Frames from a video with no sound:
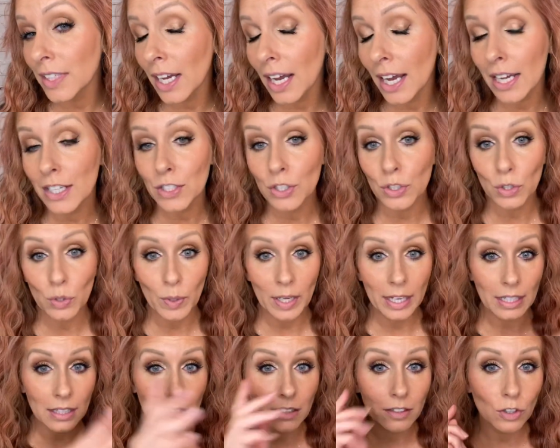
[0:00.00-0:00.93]
I do
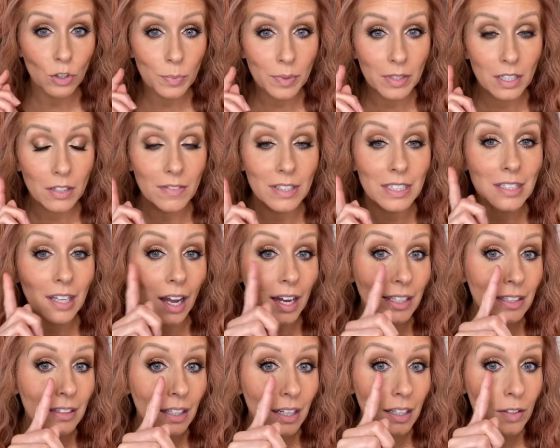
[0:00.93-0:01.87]
a little bit of a
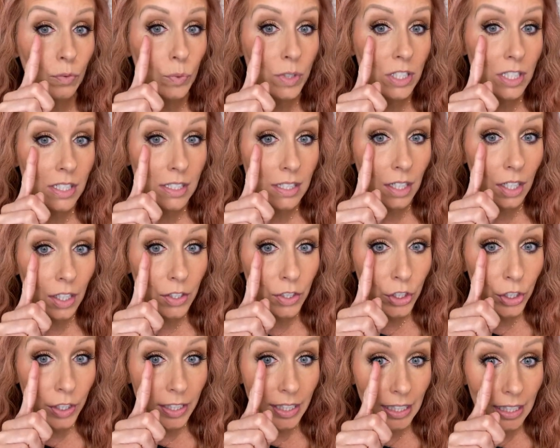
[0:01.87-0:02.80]
tight line, which is
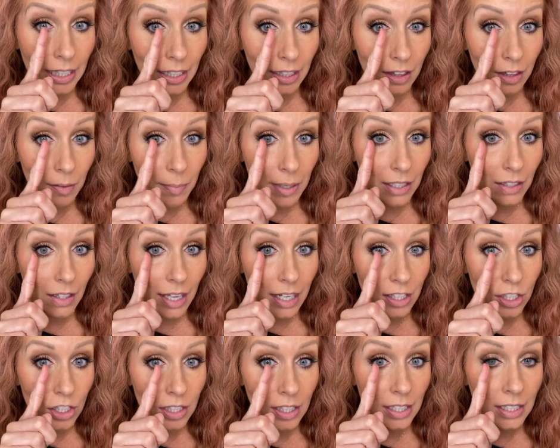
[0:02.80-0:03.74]
underneath my
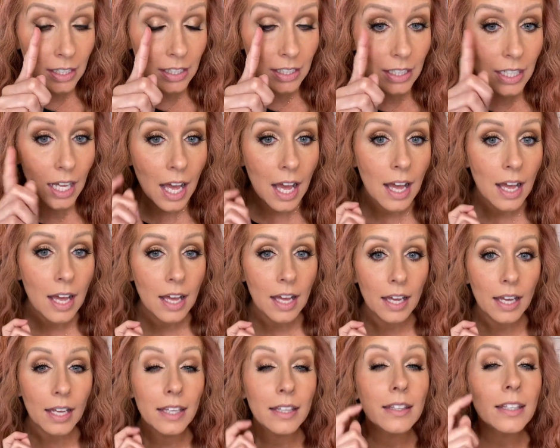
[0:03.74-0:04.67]
lash line.
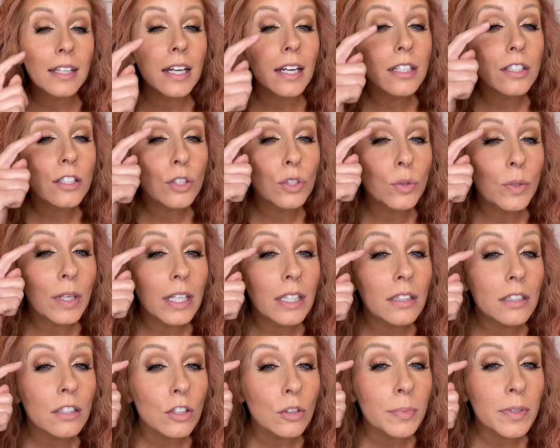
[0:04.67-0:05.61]
And then I do a
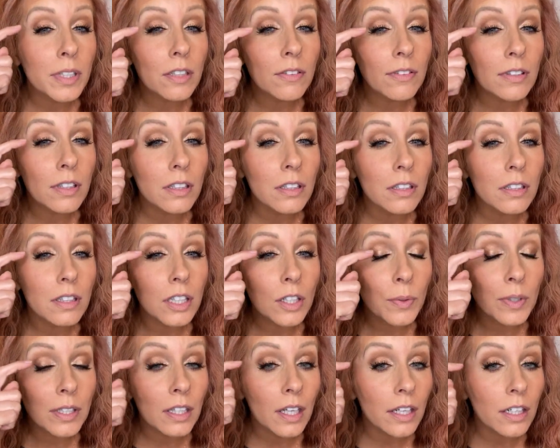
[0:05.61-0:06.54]
little bit of a
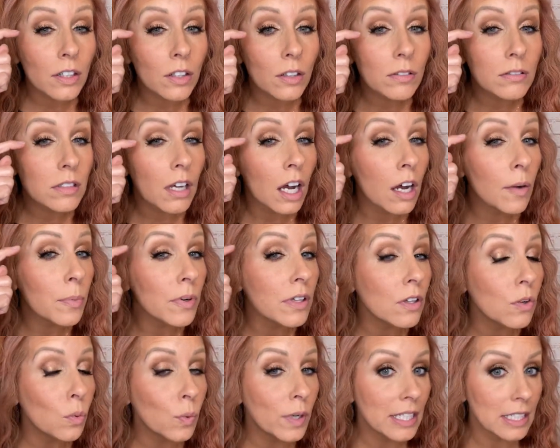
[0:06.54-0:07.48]
liquid liner on top of
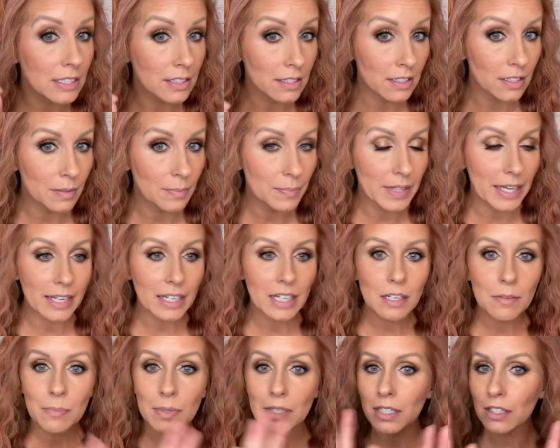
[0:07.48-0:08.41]
the wingtip. That
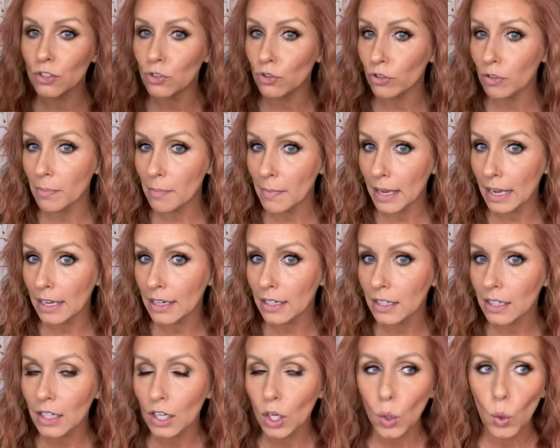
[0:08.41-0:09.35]
can be as
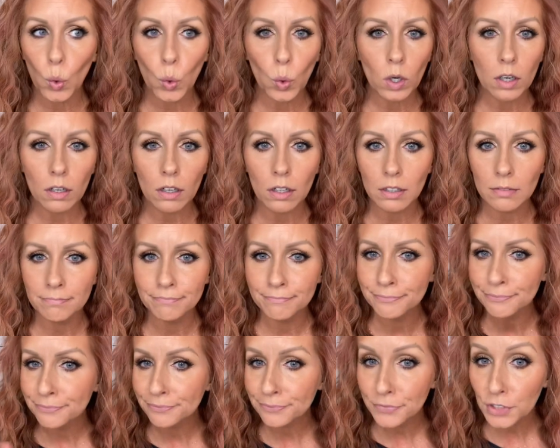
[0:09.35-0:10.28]
dramatic or
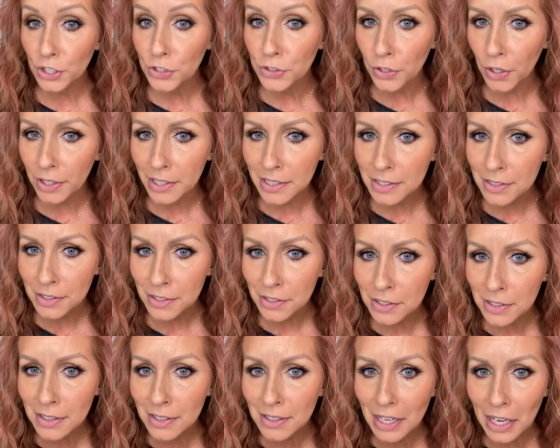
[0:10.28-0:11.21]

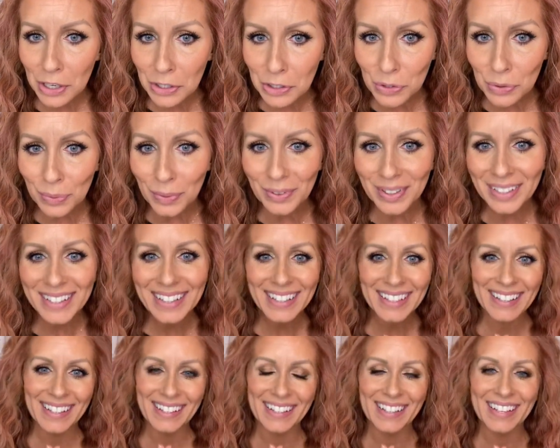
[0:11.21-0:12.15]
non-existent as you want
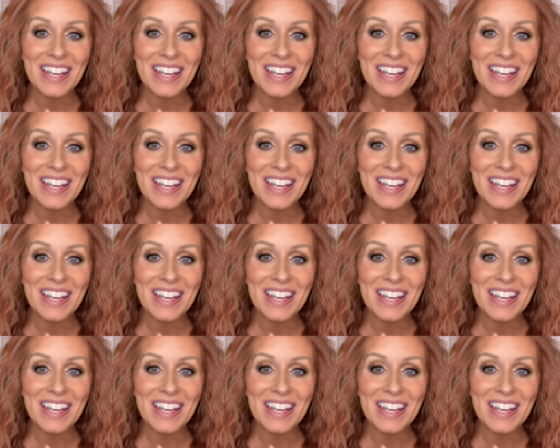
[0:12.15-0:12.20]
it.